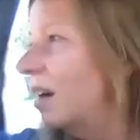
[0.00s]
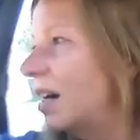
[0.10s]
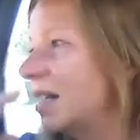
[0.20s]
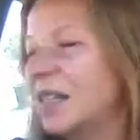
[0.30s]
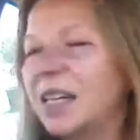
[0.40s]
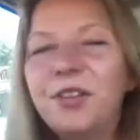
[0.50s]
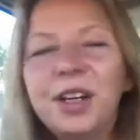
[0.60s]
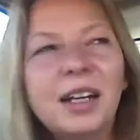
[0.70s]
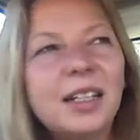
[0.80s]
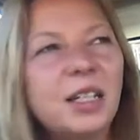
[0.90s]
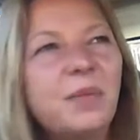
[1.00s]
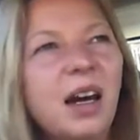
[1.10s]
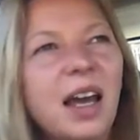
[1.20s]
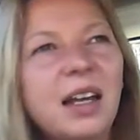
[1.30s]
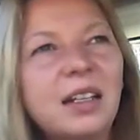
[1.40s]
I see every
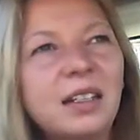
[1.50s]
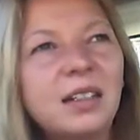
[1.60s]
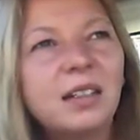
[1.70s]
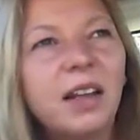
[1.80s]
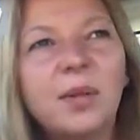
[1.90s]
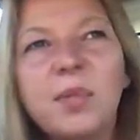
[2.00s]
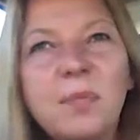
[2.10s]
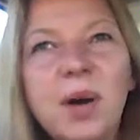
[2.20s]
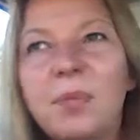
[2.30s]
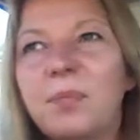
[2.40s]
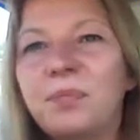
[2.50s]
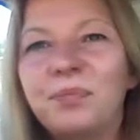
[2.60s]
customer as like my mum.